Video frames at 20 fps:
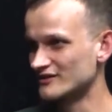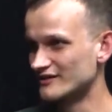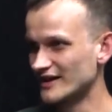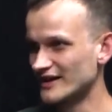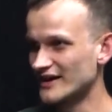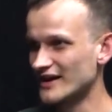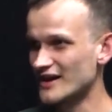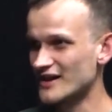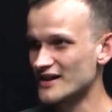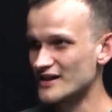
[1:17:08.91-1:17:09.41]

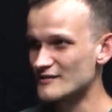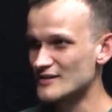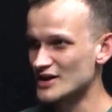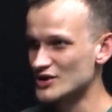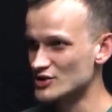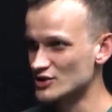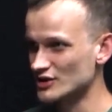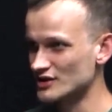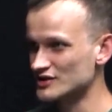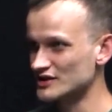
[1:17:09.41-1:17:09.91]
Like as I
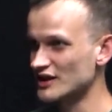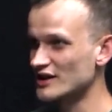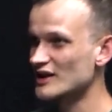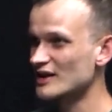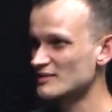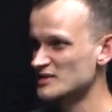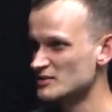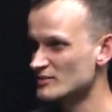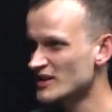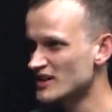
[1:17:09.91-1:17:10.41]
mentioned, in an
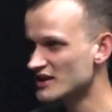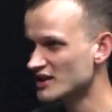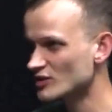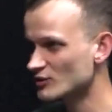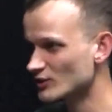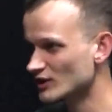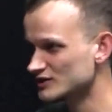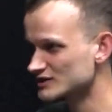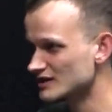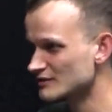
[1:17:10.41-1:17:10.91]
optimistic
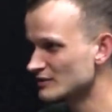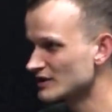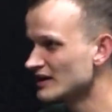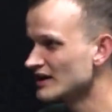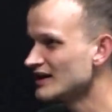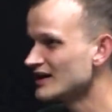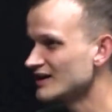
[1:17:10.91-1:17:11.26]
rollup,